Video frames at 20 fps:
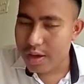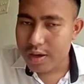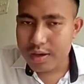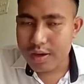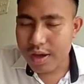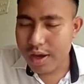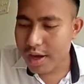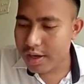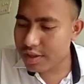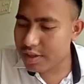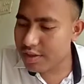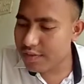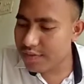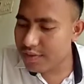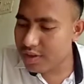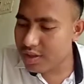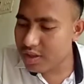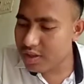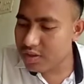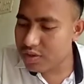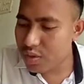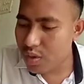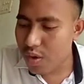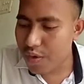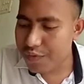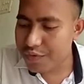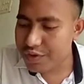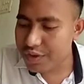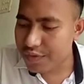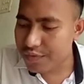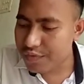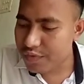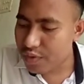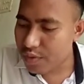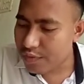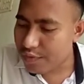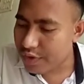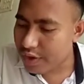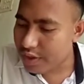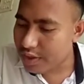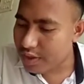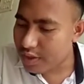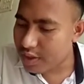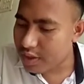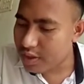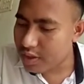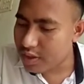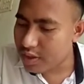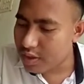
The activities of saprophytes